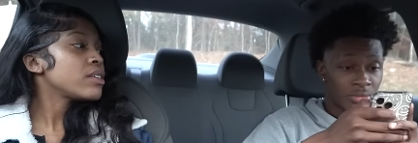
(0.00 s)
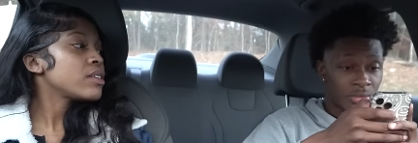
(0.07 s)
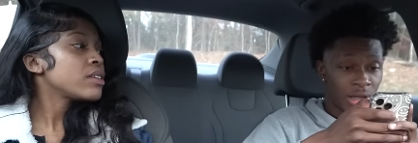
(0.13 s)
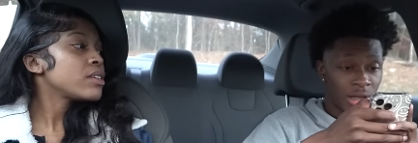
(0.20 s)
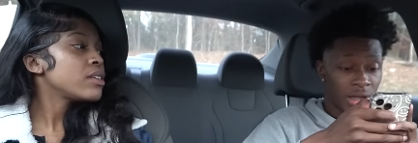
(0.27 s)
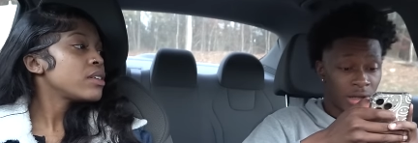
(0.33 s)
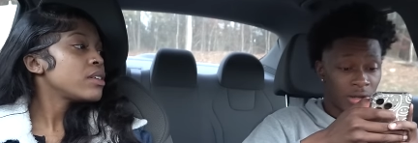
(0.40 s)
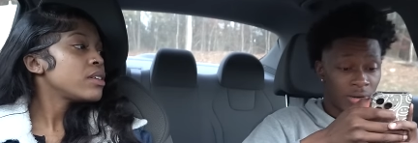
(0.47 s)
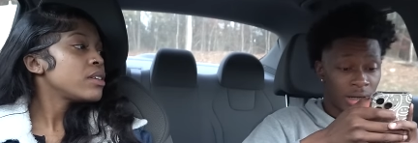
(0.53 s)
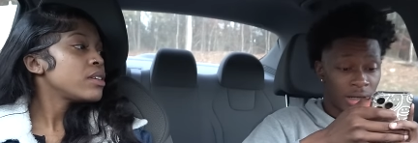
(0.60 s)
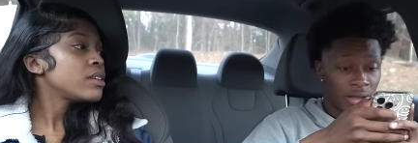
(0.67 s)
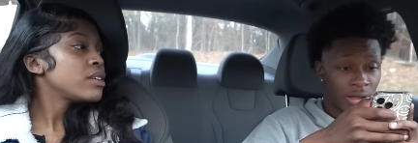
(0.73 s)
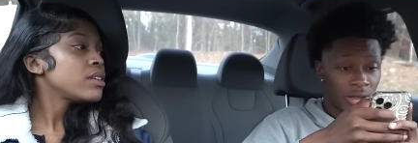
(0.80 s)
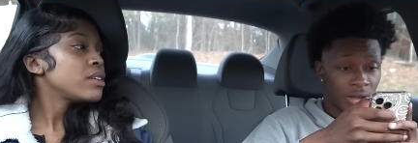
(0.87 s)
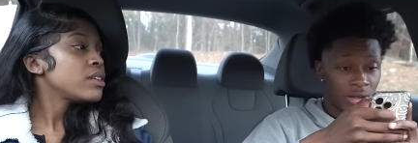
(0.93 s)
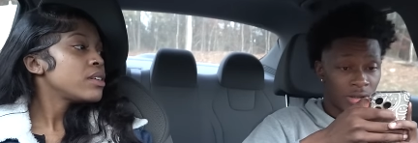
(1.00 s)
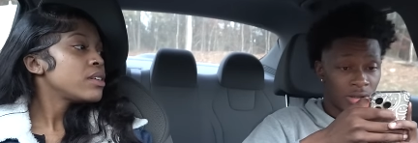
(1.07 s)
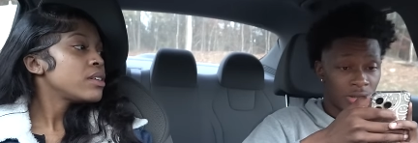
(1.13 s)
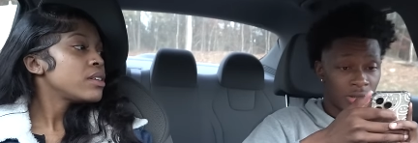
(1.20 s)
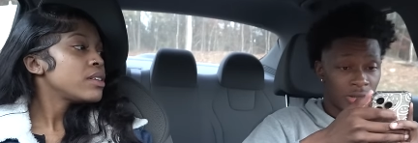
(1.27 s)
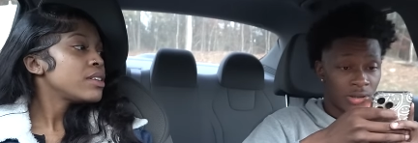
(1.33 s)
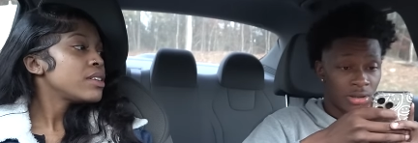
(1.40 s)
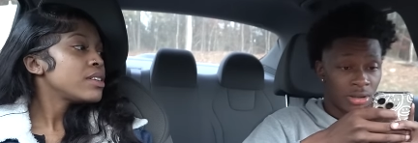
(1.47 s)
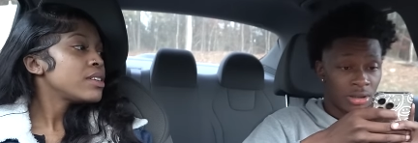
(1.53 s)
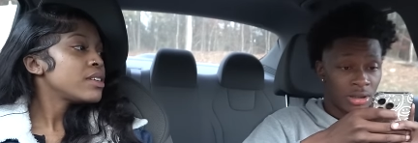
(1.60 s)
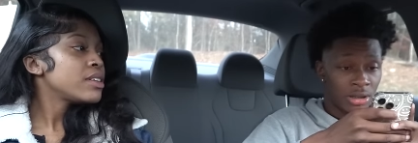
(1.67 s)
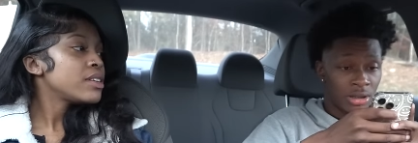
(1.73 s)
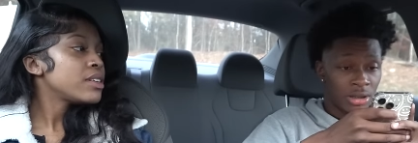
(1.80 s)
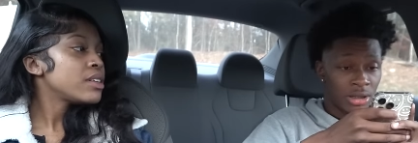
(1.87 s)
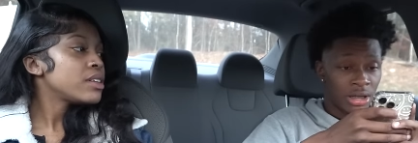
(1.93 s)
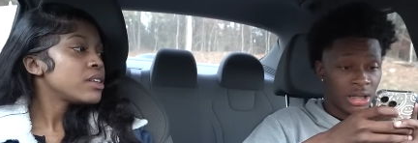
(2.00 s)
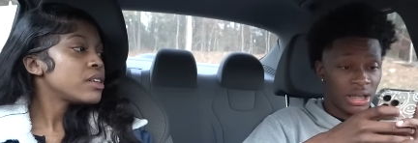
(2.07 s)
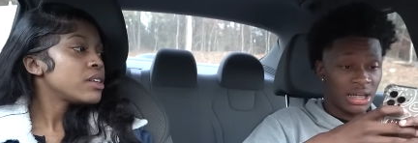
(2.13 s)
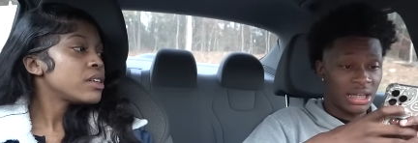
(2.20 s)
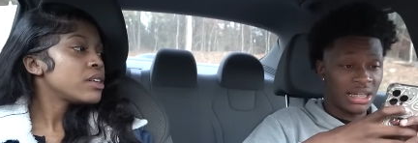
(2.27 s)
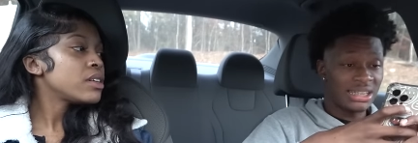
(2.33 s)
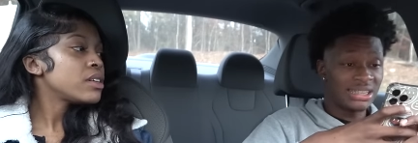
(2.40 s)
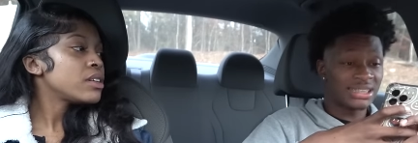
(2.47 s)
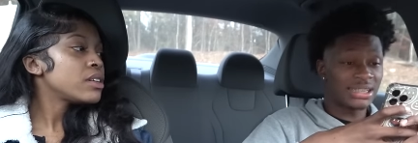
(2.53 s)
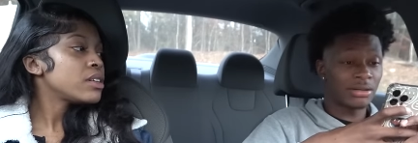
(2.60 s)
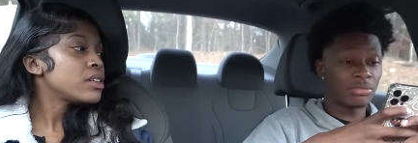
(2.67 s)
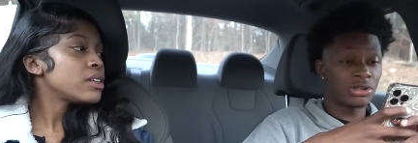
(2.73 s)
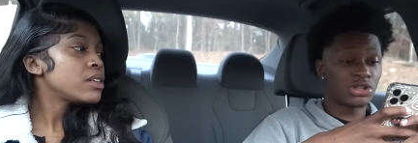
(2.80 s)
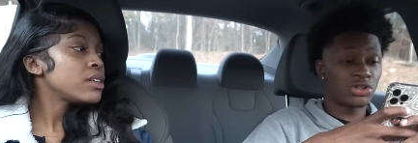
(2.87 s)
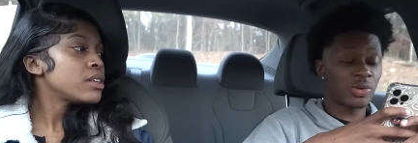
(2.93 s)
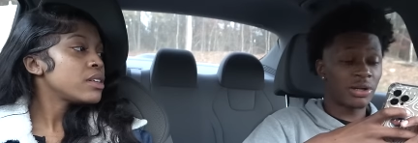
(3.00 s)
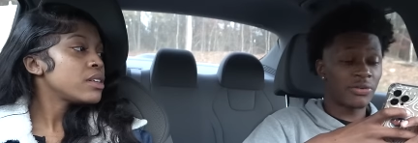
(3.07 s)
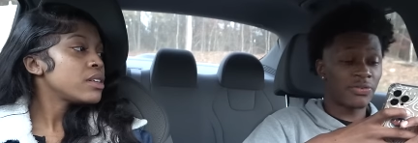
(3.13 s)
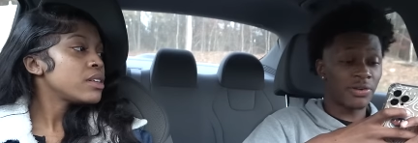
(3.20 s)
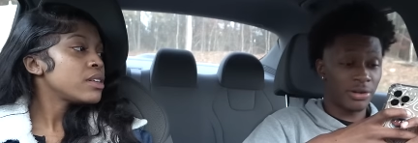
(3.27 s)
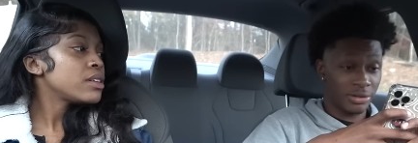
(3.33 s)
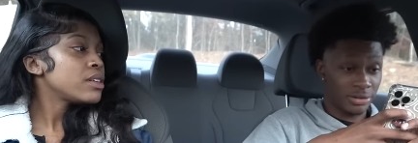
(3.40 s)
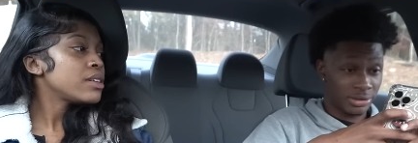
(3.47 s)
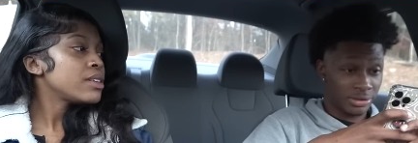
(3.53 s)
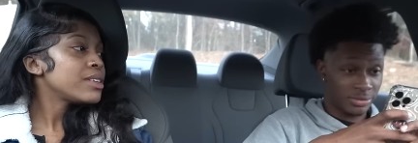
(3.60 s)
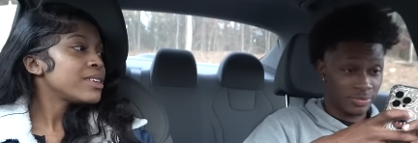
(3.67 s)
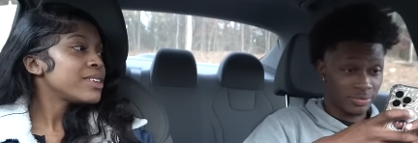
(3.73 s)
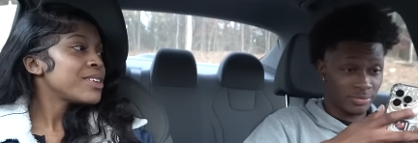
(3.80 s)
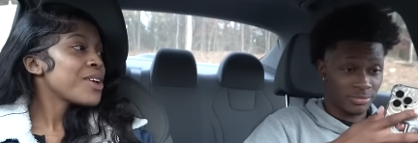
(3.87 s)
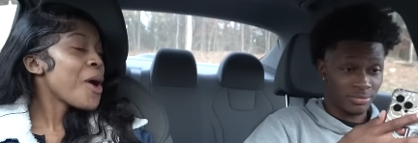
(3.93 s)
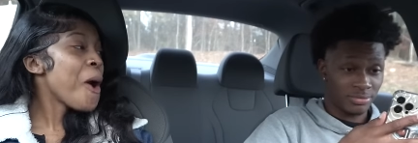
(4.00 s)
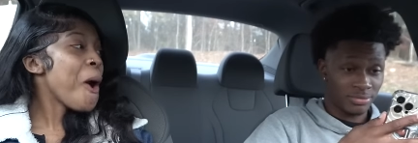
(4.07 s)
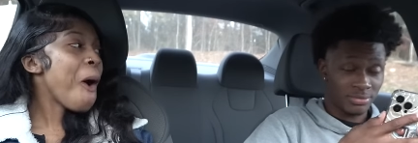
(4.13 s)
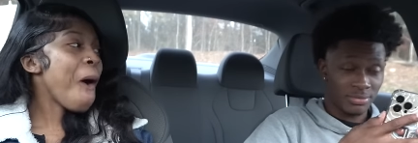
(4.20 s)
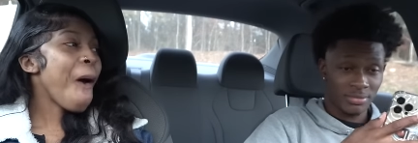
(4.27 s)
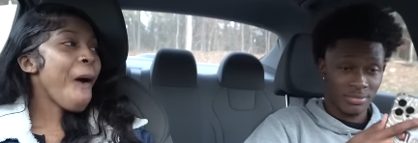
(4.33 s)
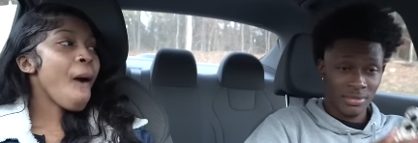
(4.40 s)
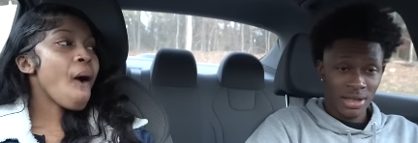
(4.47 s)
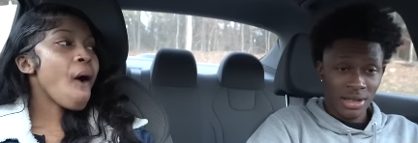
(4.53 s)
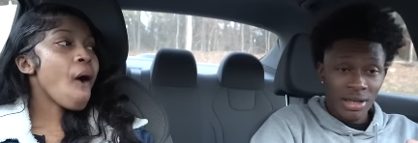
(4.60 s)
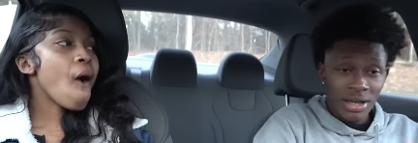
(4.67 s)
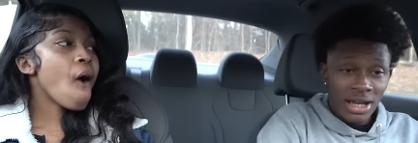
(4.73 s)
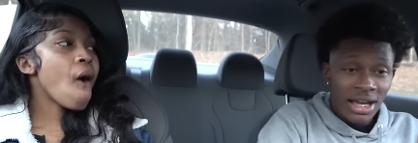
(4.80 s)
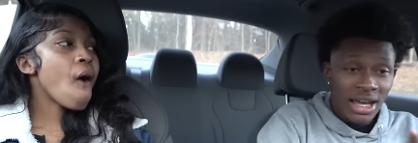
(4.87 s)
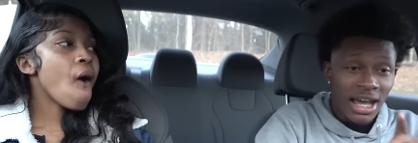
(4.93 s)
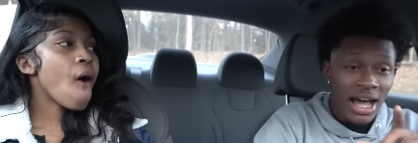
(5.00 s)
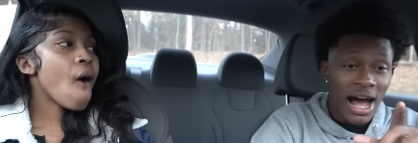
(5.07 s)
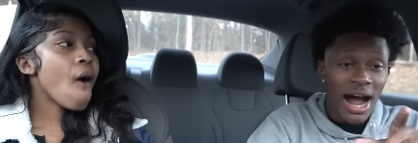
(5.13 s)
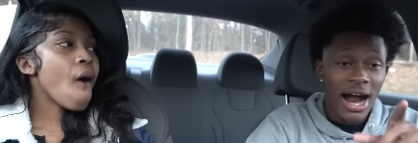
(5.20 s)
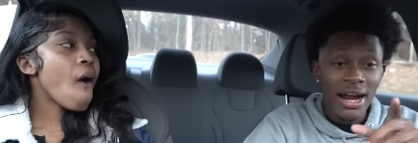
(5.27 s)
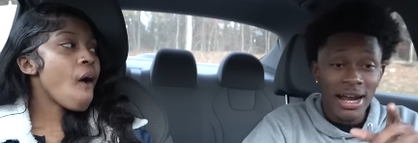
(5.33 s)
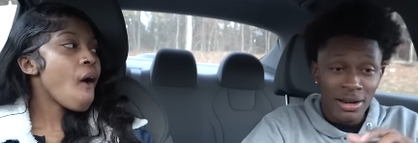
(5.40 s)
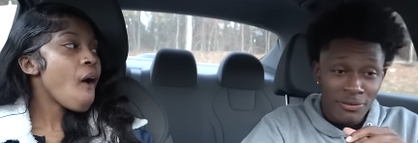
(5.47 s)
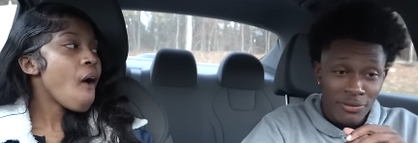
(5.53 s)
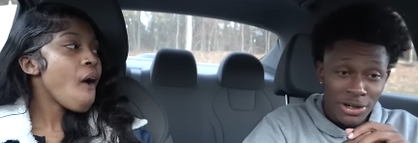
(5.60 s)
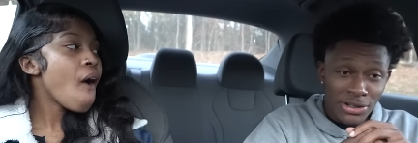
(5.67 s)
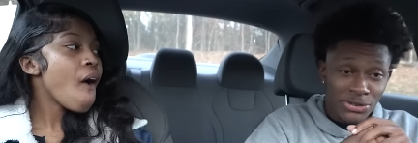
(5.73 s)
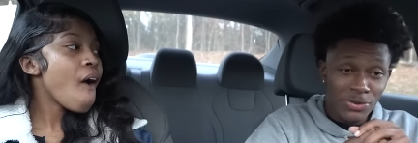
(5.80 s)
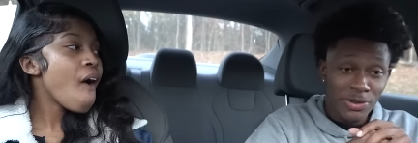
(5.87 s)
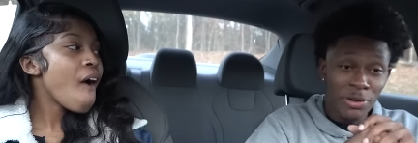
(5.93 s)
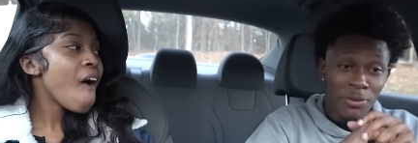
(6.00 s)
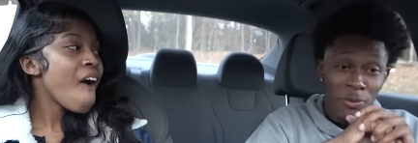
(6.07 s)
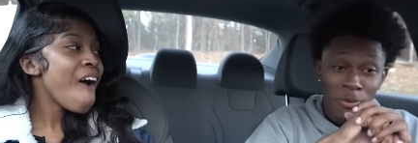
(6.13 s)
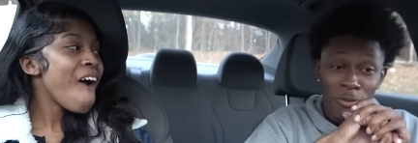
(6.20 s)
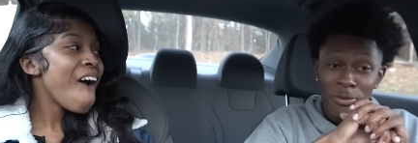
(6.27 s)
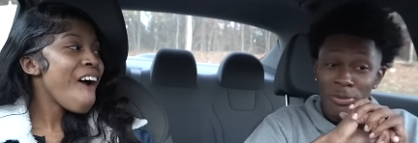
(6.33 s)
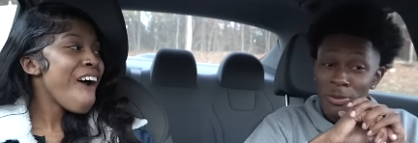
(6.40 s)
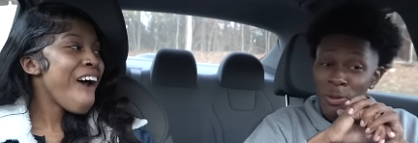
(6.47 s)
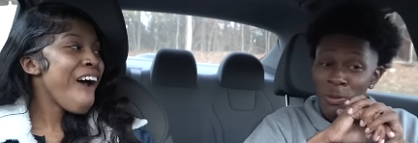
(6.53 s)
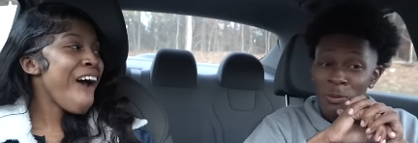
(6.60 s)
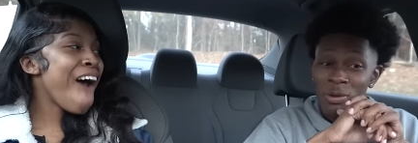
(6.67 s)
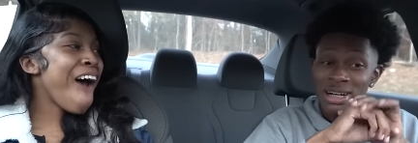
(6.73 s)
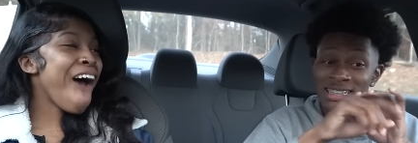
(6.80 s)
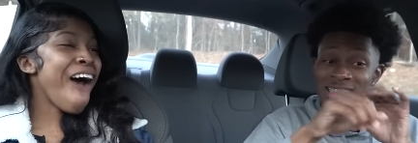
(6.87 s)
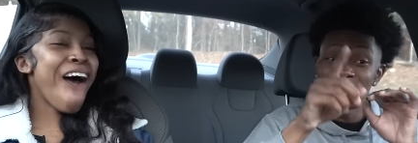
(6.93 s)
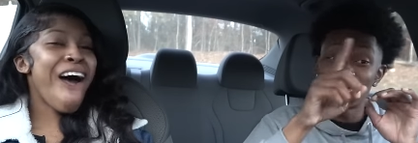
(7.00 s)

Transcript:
Speaker 1: Here you go right here. Hold up. December 21st. Our anniversary was